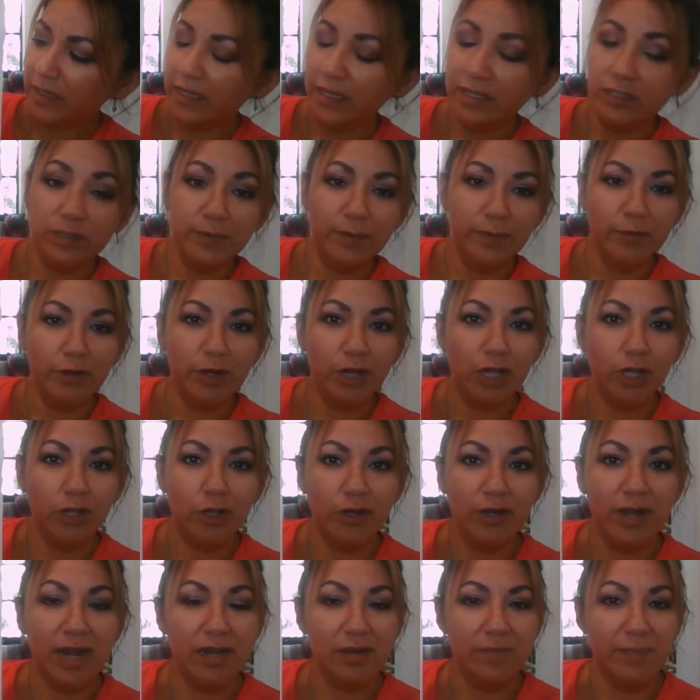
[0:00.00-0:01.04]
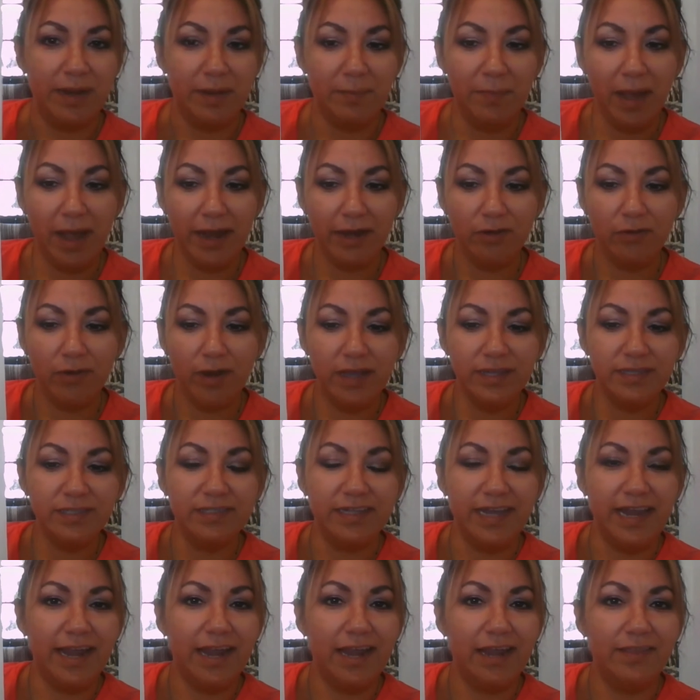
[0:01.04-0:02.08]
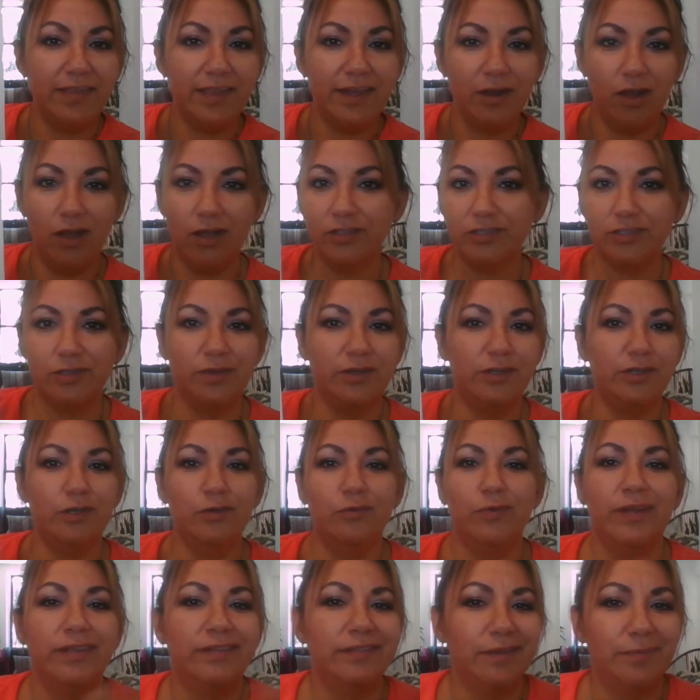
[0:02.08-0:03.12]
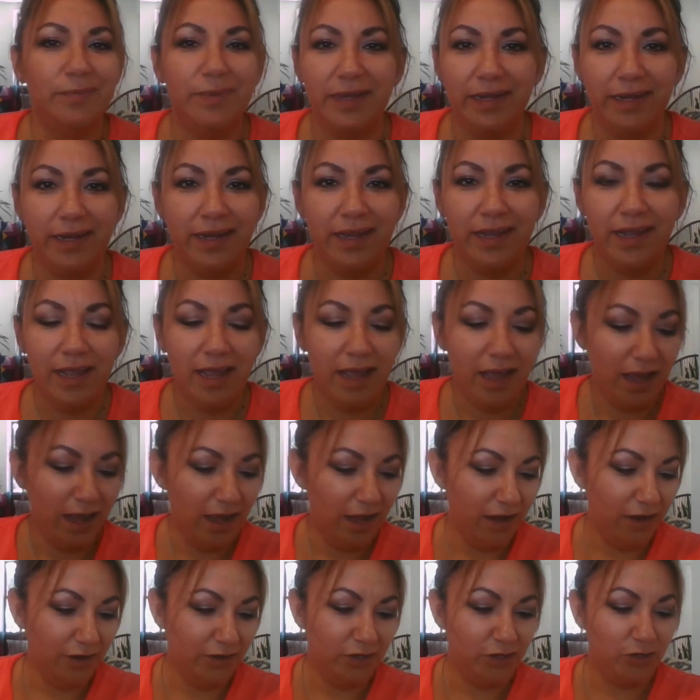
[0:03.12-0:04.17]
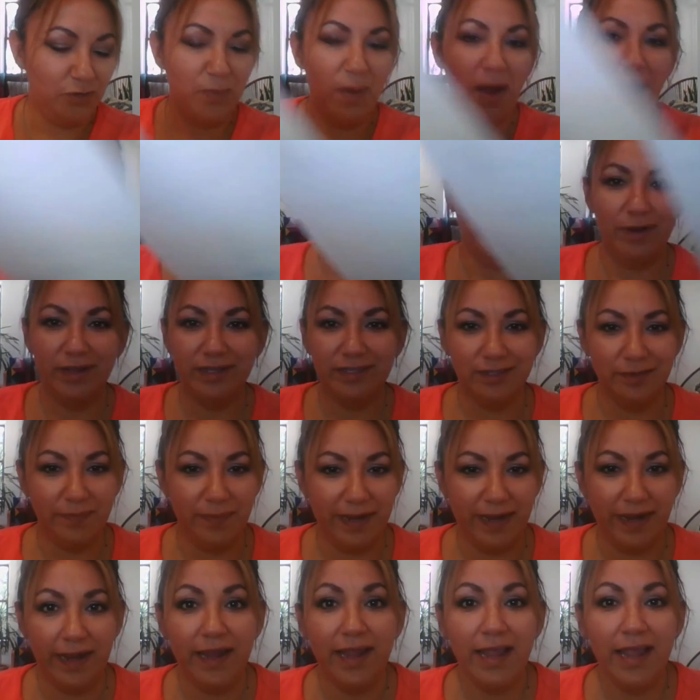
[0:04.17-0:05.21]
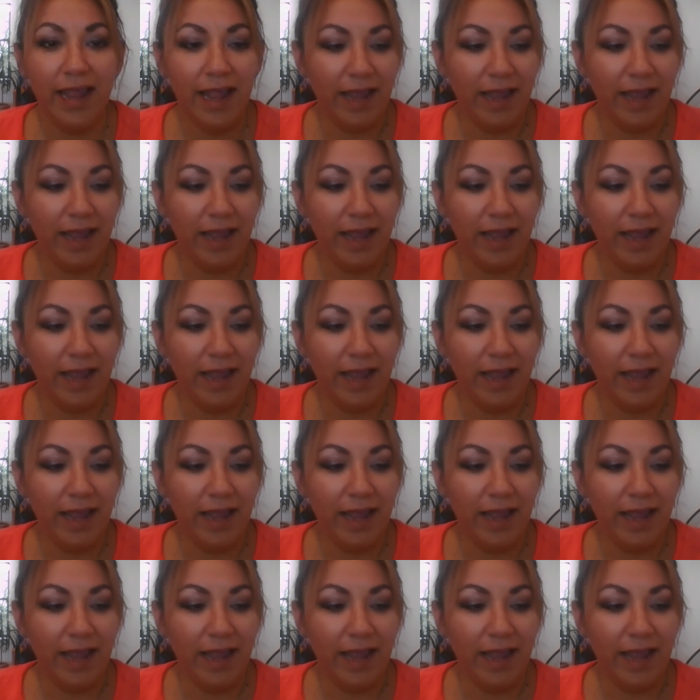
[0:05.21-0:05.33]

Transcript: And so we were going to learn how to make pie crust and then also a new recipe, a new pie recipe.